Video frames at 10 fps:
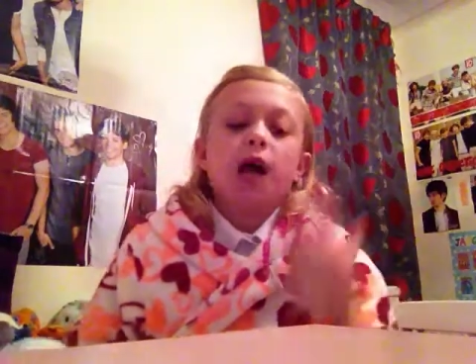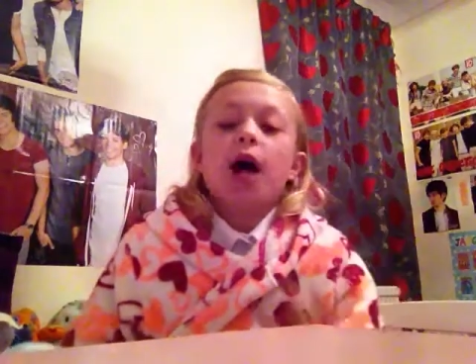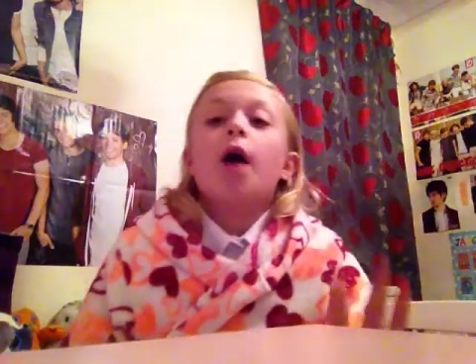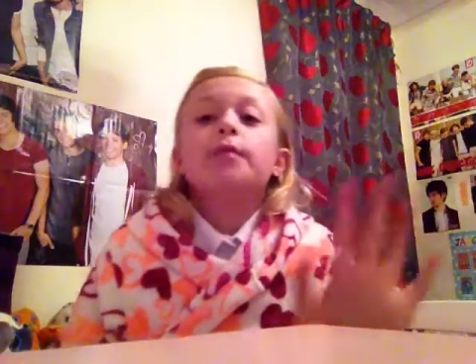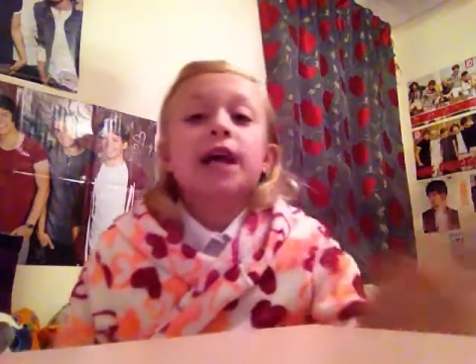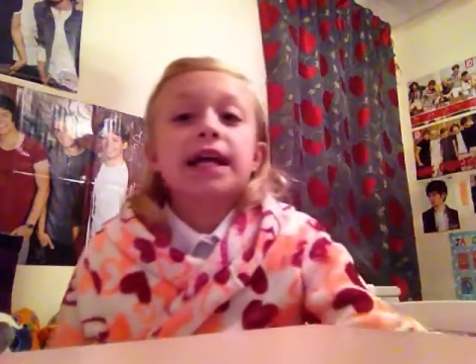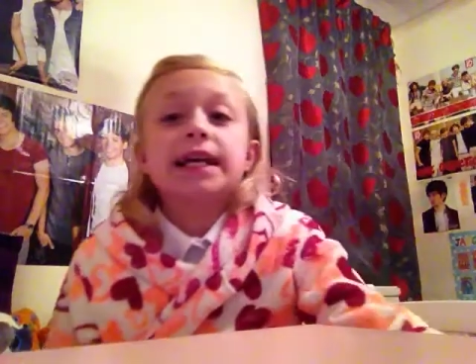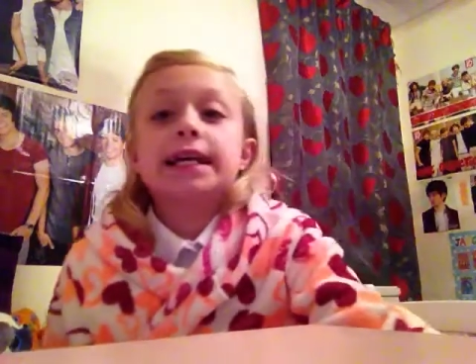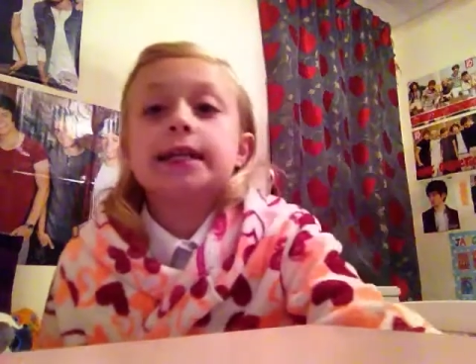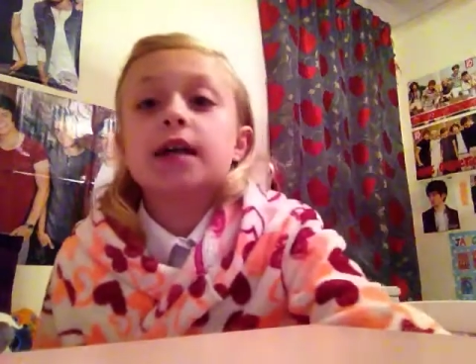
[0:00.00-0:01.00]
update
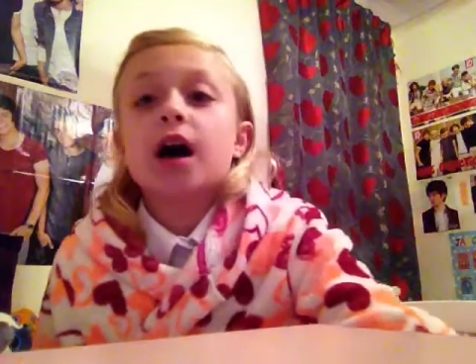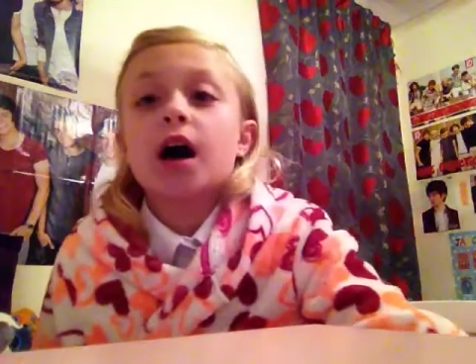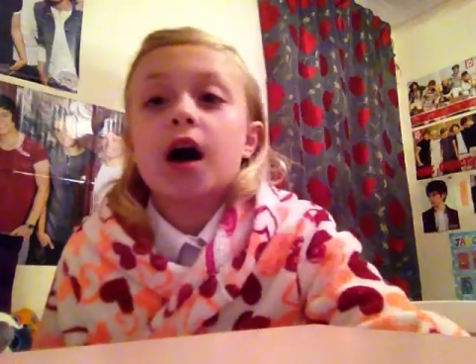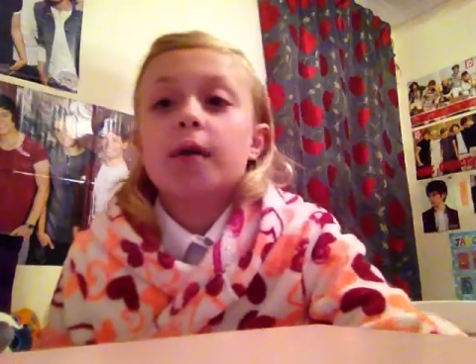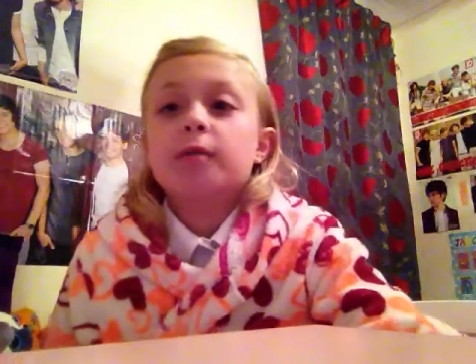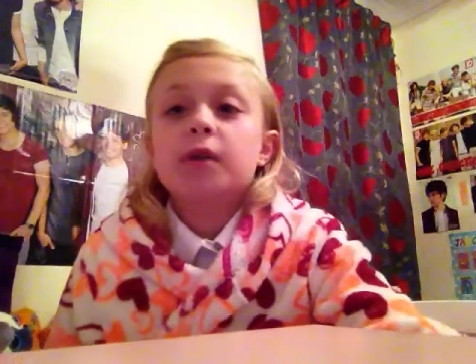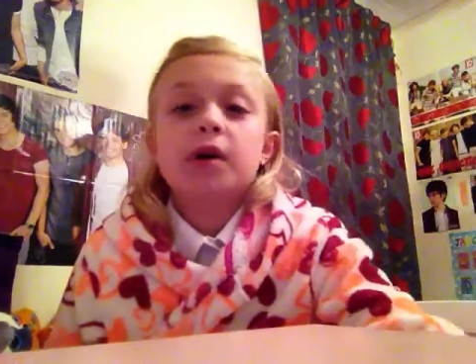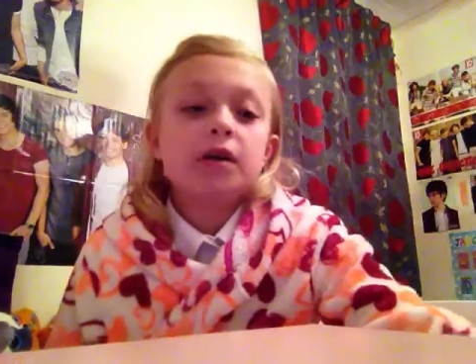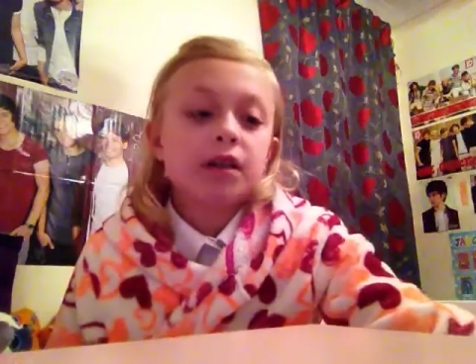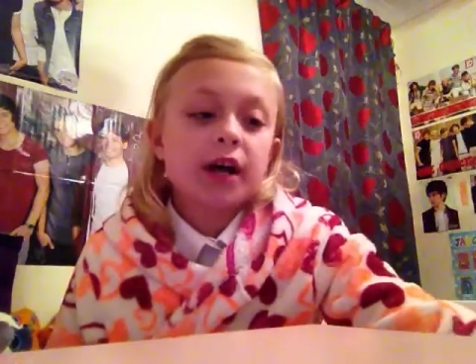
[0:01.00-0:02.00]
is, I
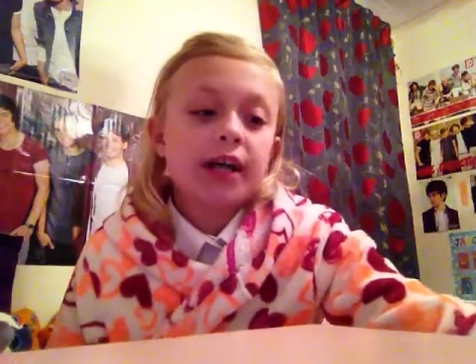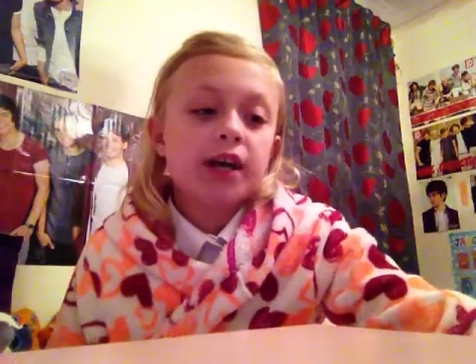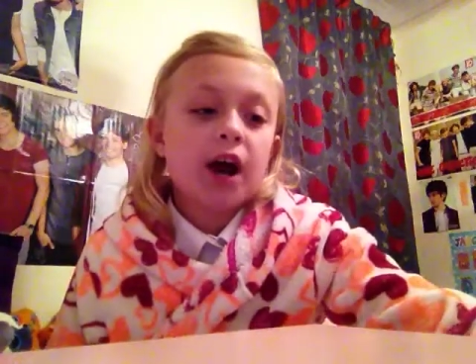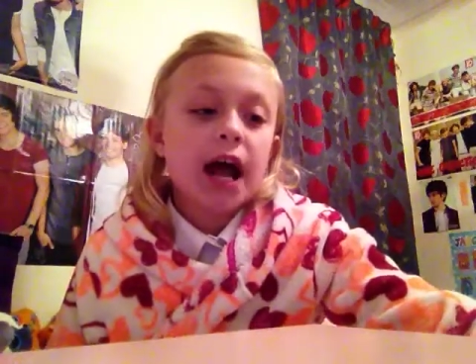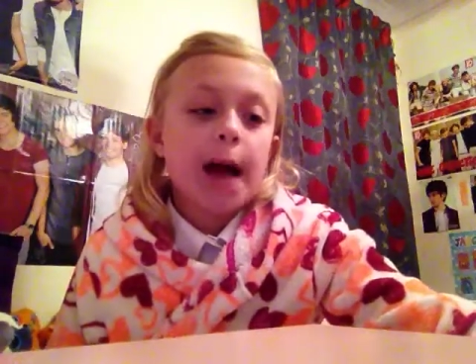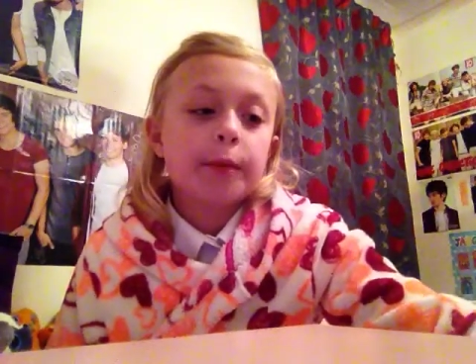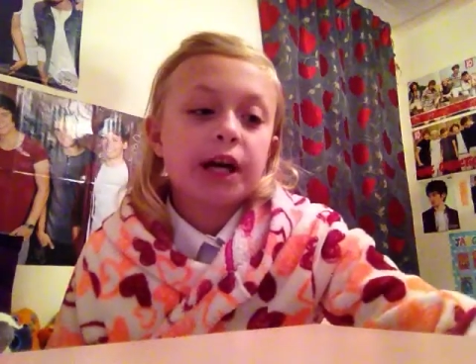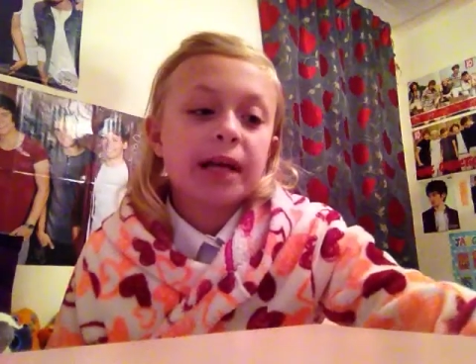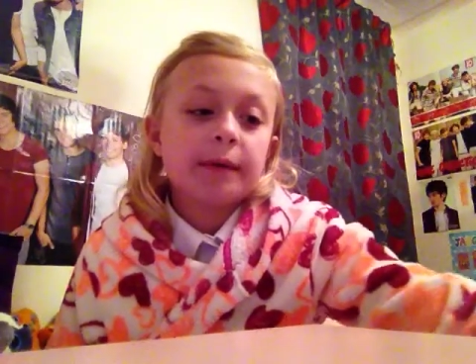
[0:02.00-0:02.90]
am going